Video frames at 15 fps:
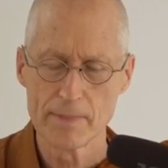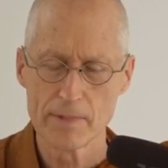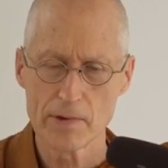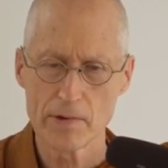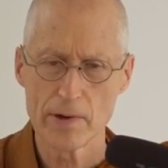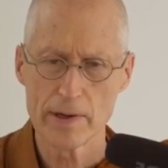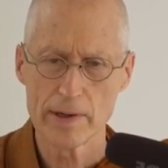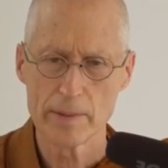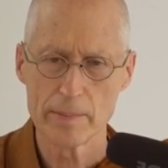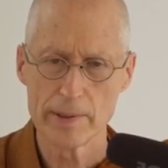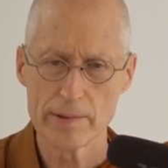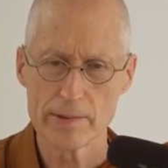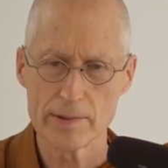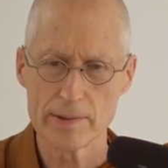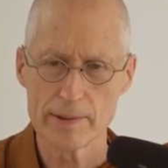try to
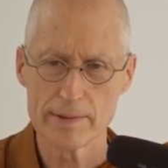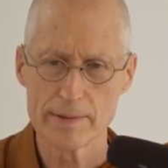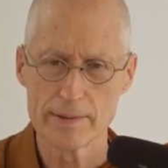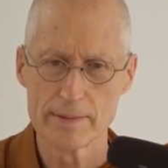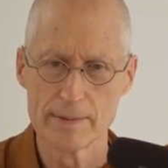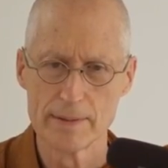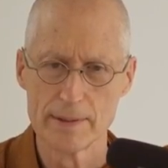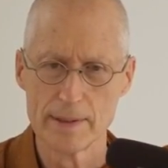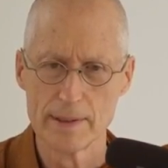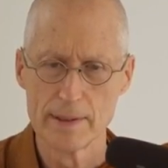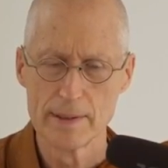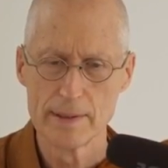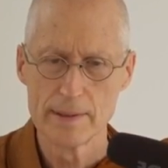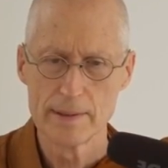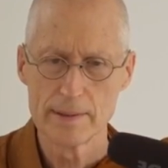be sort of
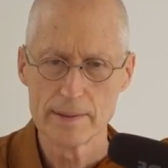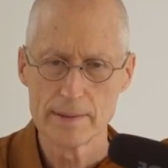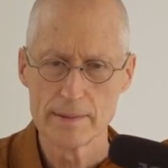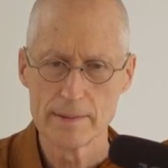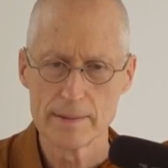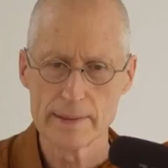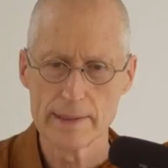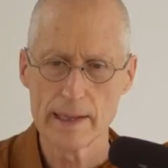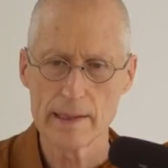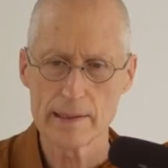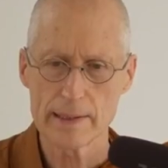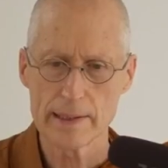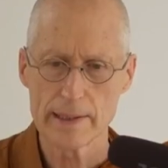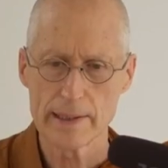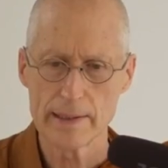
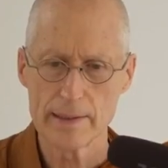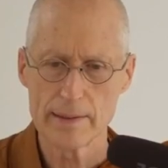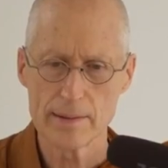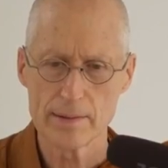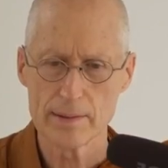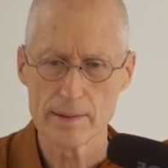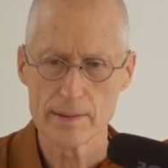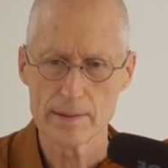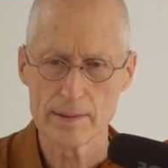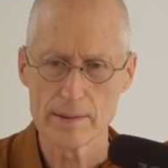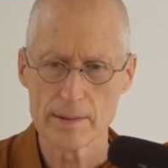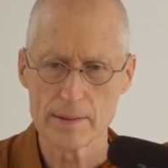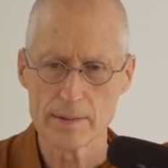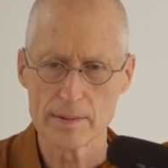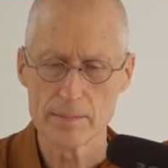delicate here or,
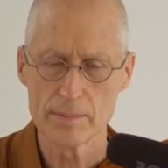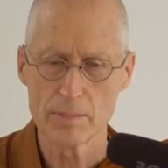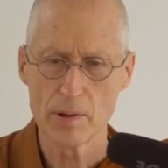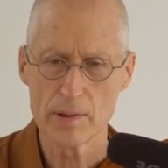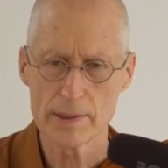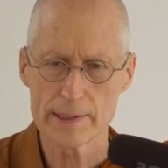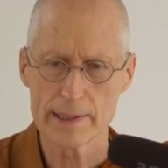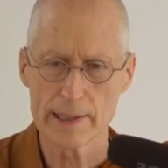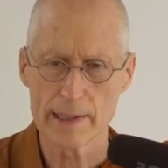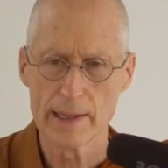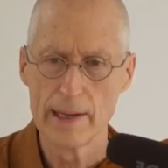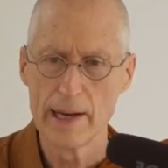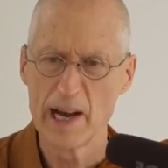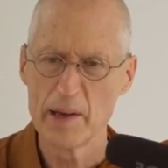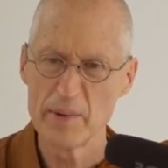or politic.
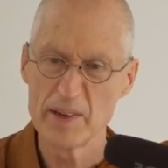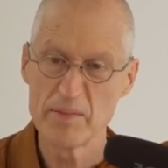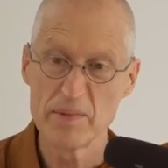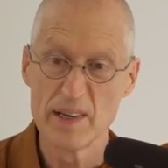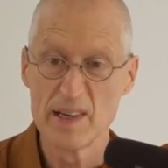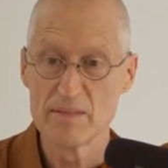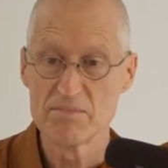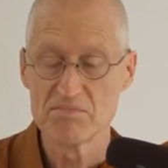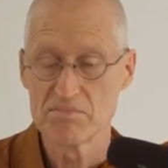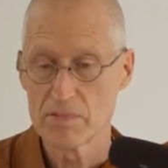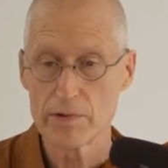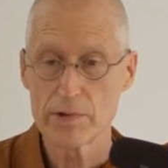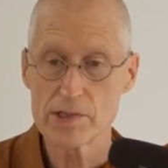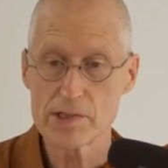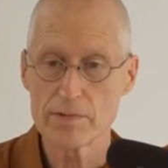I mean,
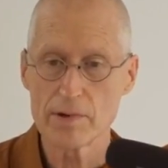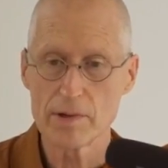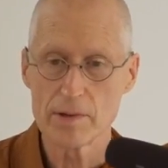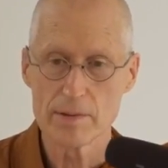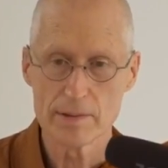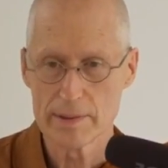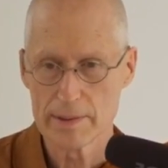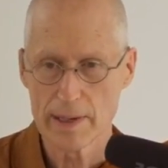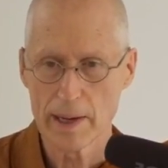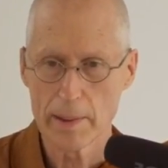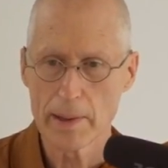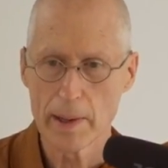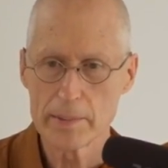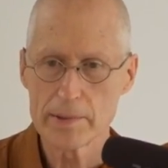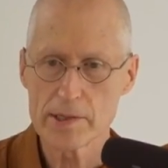first of all, I,
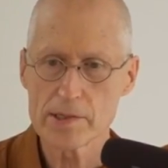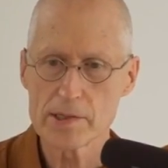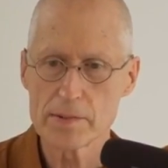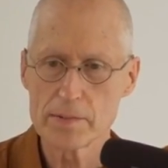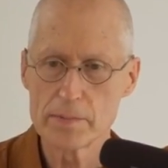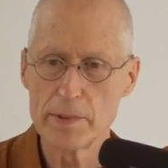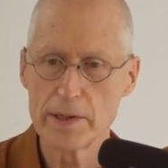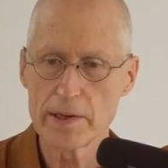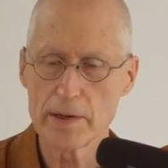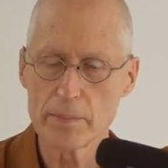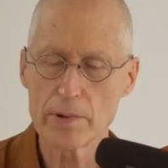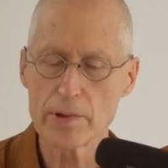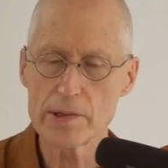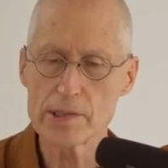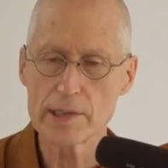am just speaking
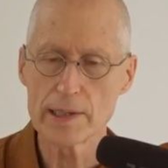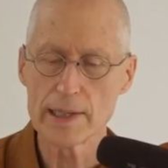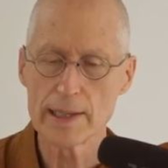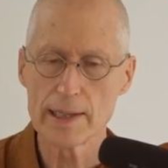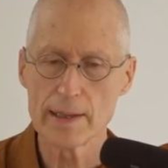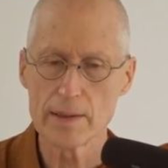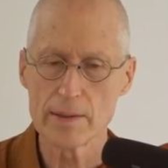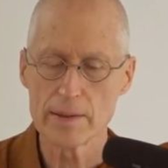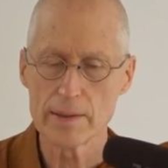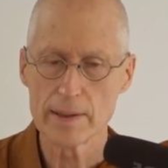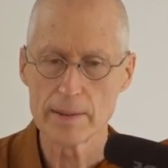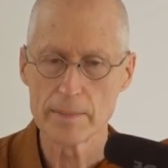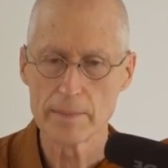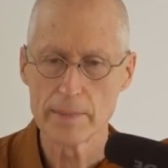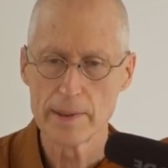personally now.
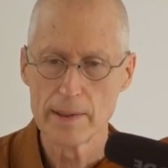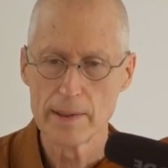Um,